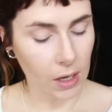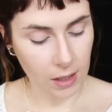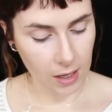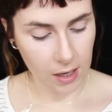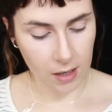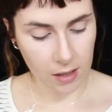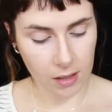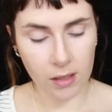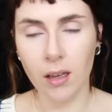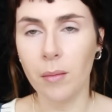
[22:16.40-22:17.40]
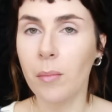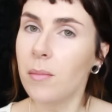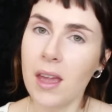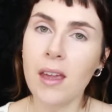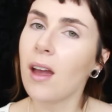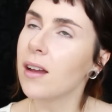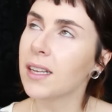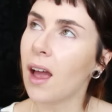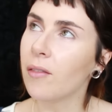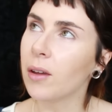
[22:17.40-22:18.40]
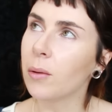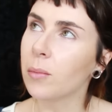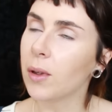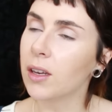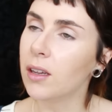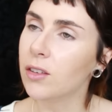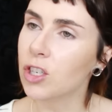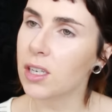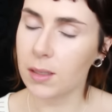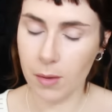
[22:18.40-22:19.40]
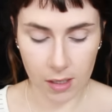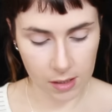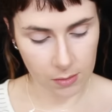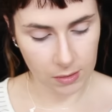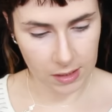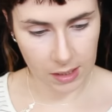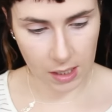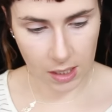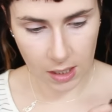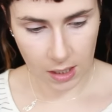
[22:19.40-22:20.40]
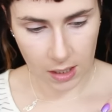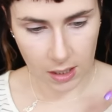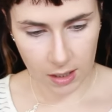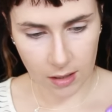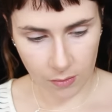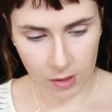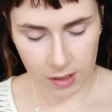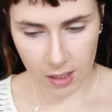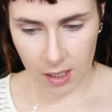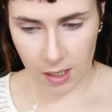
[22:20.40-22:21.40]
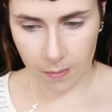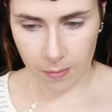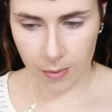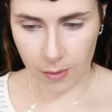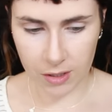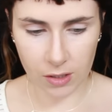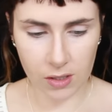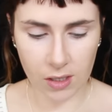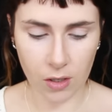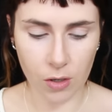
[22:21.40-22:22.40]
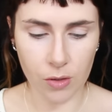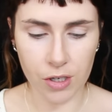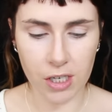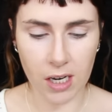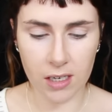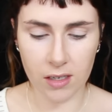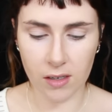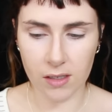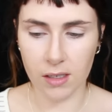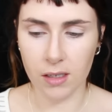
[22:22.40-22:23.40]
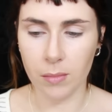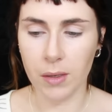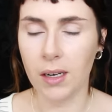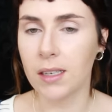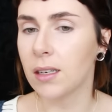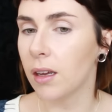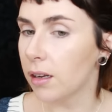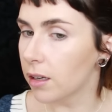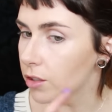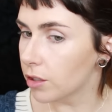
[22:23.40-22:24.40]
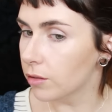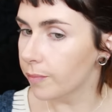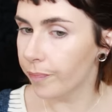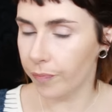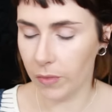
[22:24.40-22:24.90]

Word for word: again, it may cause havoc with my cheek spots, we'll see. I want to keep, I want to use the cooler shade because it'll be less likely to